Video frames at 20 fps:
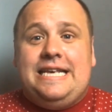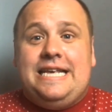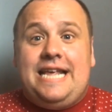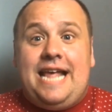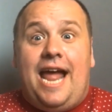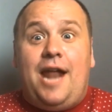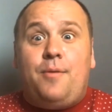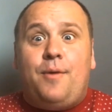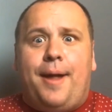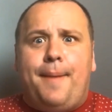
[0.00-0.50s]

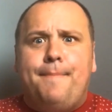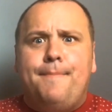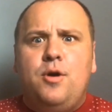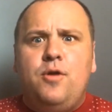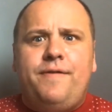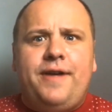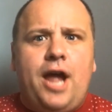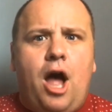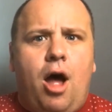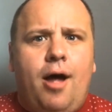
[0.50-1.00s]
Anyway,
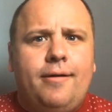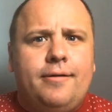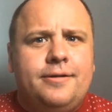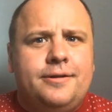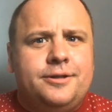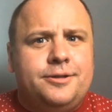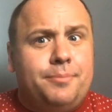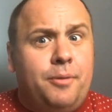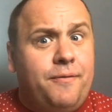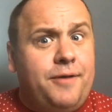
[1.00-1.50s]
moving
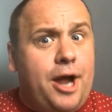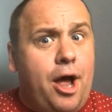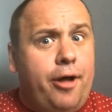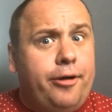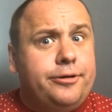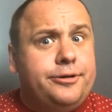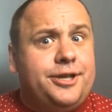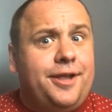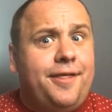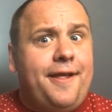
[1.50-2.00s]

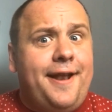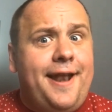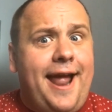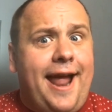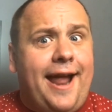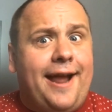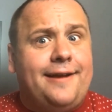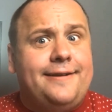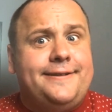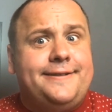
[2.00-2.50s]
on to the
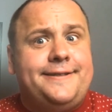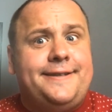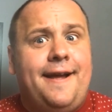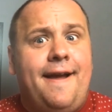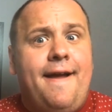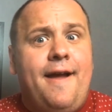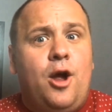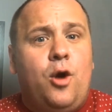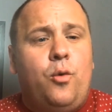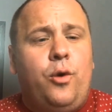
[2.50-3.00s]
next
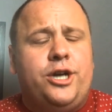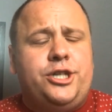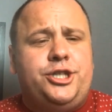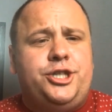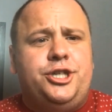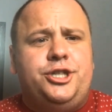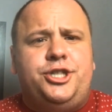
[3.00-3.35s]
question.